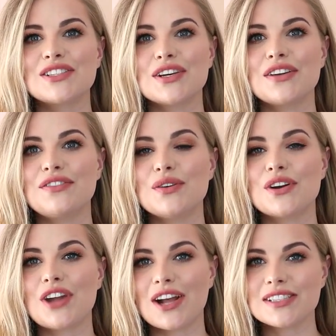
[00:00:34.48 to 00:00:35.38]
So if you
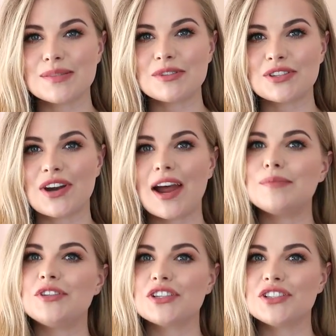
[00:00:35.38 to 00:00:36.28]
are not
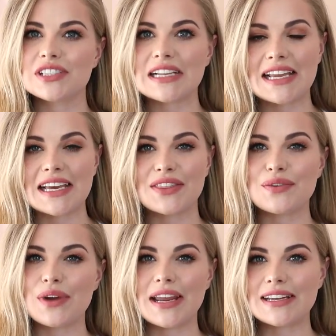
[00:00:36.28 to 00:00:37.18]
subscribed, you can just click
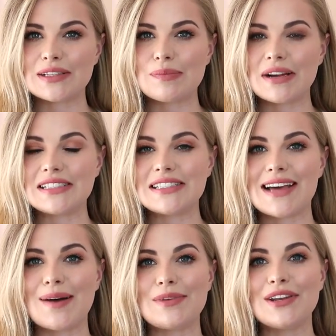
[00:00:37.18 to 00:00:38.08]
the red little button
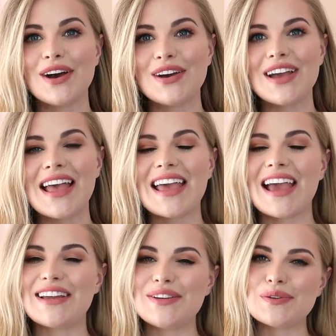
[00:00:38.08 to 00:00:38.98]
down below
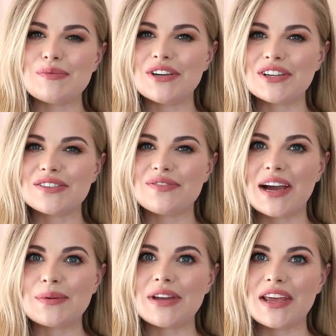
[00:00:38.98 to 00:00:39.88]
and you will be
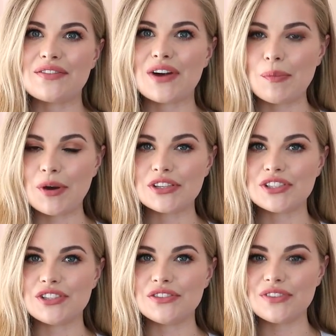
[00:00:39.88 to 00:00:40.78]
notified whenever I
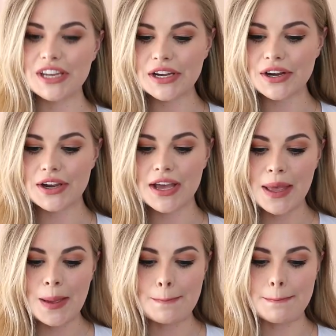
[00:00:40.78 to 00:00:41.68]
post a new video.
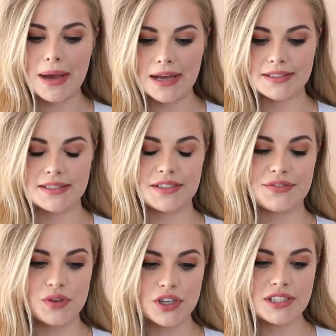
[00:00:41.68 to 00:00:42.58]
But
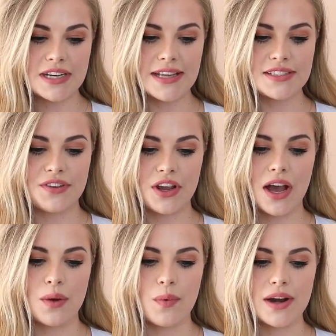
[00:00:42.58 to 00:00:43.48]
for today's
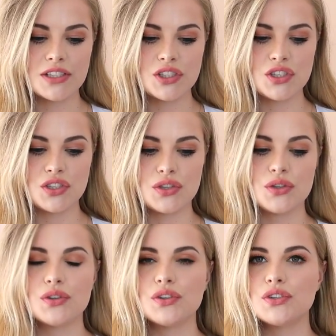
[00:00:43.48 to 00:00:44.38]
video, I wanted
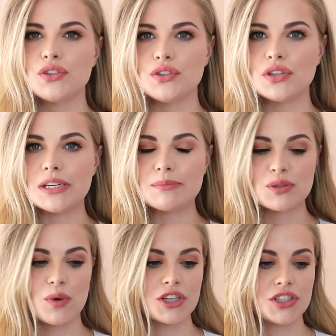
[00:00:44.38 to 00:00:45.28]
to do lip
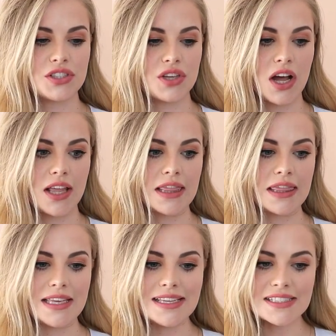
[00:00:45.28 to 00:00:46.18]
swatches
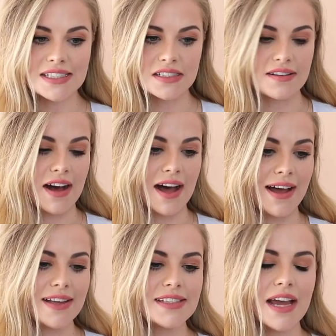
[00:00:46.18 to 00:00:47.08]
on these little
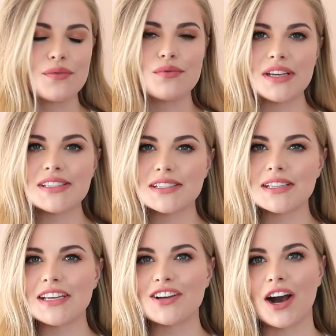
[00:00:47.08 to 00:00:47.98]
guys. I
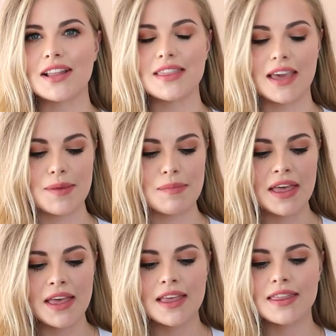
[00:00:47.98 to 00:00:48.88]
recently got
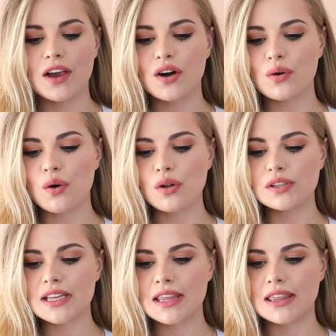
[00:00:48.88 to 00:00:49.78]
them. They are
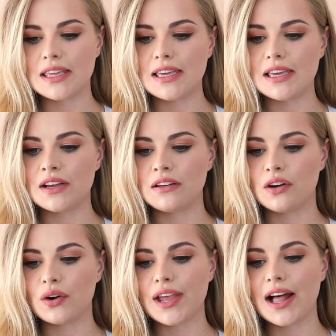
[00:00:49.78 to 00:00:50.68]
called the
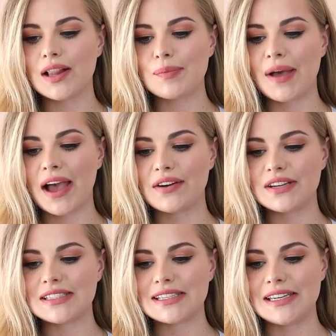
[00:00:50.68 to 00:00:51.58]
Loreal
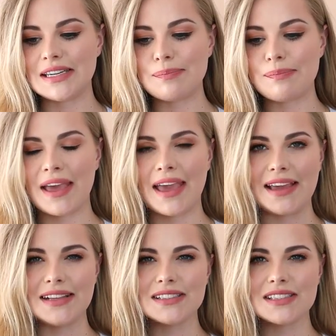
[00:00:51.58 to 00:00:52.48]
Paris Lip
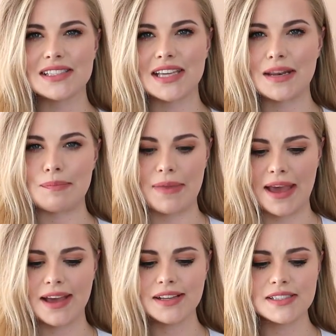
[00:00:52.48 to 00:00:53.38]
Paints in
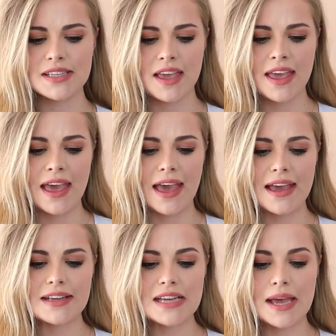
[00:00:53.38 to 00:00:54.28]
Matte.
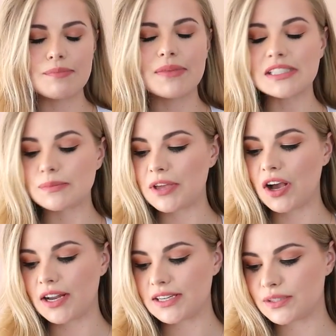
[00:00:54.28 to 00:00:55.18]
And I must
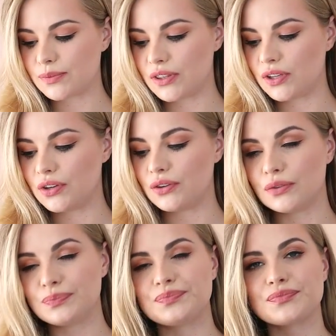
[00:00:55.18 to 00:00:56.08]
be honest with
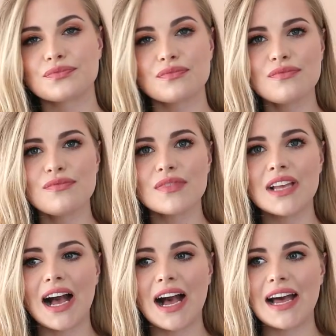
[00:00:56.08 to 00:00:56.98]
you,
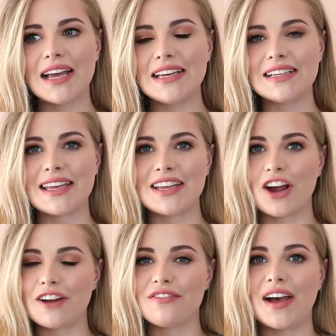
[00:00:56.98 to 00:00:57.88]
I
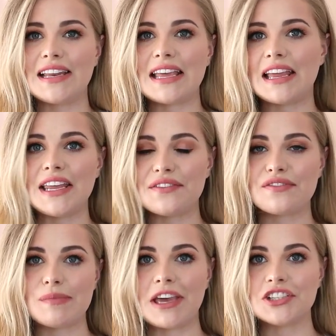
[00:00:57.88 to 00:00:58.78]
cannot find any
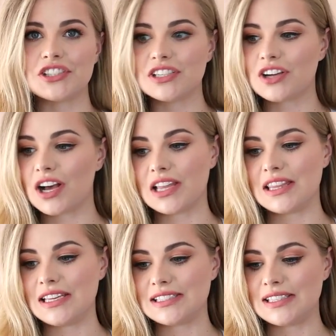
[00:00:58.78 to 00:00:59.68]
information
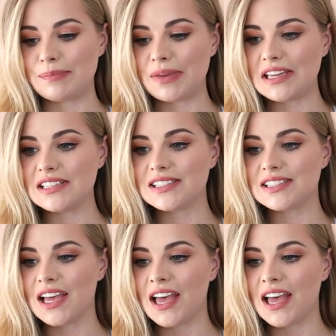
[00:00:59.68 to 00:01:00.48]
on these lippies.